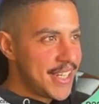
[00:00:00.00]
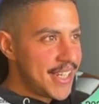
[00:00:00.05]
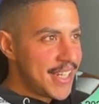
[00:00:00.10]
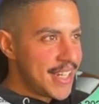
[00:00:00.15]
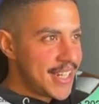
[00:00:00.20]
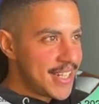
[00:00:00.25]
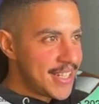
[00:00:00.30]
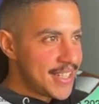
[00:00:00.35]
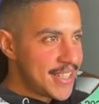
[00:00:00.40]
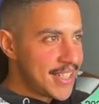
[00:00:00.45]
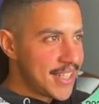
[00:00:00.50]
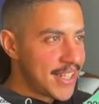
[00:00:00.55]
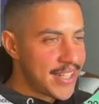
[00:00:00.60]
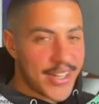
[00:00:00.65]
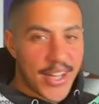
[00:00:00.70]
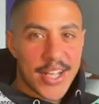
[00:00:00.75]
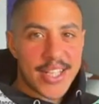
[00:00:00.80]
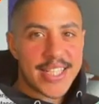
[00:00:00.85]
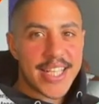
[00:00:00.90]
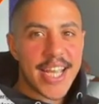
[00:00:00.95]
And
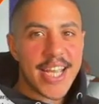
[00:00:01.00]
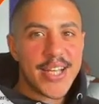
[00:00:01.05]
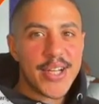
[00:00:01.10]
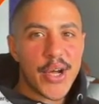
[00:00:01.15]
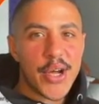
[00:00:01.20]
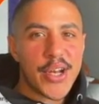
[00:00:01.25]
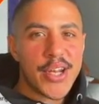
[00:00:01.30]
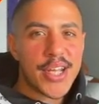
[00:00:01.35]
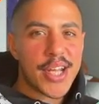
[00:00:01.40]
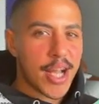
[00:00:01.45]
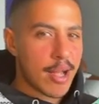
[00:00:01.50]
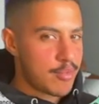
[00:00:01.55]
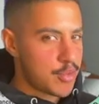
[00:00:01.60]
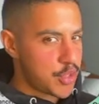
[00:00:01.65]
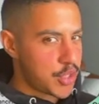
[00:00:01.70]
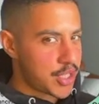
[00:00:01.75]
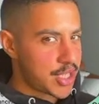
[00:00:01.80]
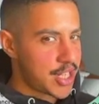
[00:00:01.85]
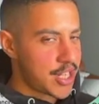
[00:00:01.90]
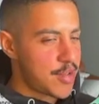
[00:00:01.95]
not to hate on it, I'm
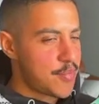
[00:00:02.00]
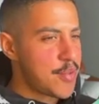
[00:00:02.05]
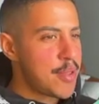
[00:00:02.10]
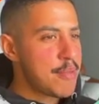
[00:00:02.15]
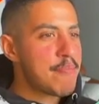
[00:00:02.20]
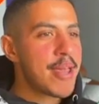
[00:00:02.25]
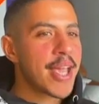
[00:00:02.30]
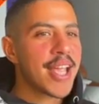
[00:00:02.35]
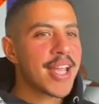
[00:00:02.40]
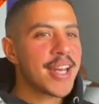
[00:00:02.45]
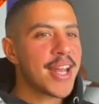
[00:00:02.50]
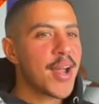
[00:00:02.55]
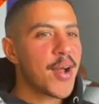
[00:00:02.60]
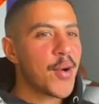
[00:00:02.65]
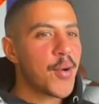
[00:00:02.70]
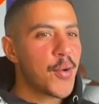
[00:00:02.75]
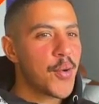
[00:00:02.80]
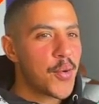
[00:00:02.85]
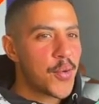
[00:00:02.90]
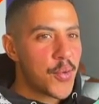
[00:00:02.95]
just going to be picking
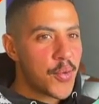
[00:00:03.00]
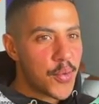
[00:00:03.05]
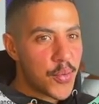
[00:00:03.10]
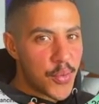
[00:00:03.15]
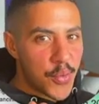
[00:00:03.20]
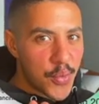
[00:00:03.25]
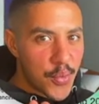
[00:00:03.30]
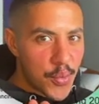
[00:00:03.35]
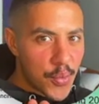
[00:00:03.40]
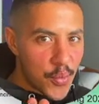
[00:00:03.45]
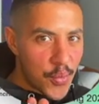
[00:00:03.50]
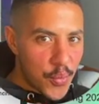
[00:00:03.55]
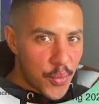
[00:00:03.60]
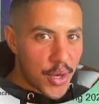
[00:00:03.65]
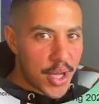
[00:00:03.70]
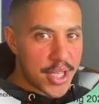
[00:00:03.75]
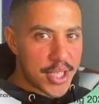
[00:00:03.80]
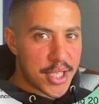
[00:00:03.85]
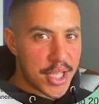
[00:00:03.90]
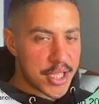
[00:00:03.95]
out
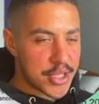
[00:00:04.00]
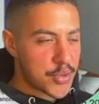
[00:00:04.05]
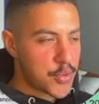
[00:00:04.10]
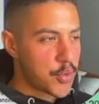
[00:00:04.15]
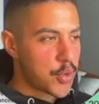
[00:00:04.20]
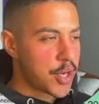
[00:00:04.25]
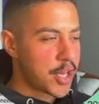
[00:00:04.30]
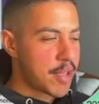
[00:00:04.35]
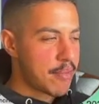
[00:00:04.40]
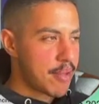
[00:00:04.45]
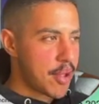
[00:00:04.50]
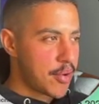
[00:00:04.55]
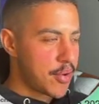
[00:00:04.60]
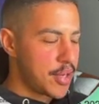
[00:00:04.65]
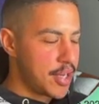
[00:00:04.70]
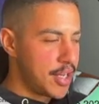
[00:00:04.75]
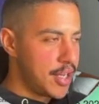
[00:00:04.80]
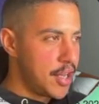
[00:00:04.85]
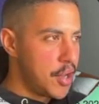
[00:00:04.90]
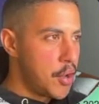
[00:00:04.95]
what doesn't work about
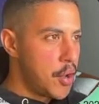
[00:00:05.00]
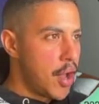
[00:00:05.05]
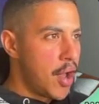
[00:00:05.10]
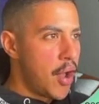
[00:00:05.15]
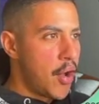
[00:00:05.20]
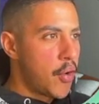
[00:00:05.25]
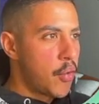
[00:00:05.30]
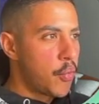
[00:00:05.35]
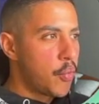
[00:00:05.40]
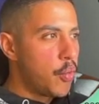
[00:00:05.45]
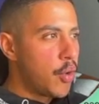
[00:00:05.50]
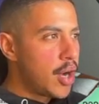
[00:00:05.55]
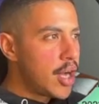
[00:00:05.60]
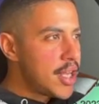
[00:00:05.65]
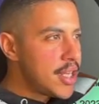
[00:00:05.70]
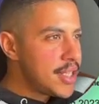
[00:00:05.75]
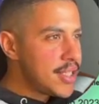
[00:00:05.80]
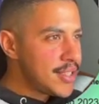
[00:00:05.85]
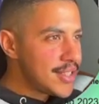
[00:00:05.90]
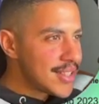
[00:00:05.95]
it.
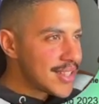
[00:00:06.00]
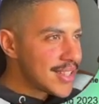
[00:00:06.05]
One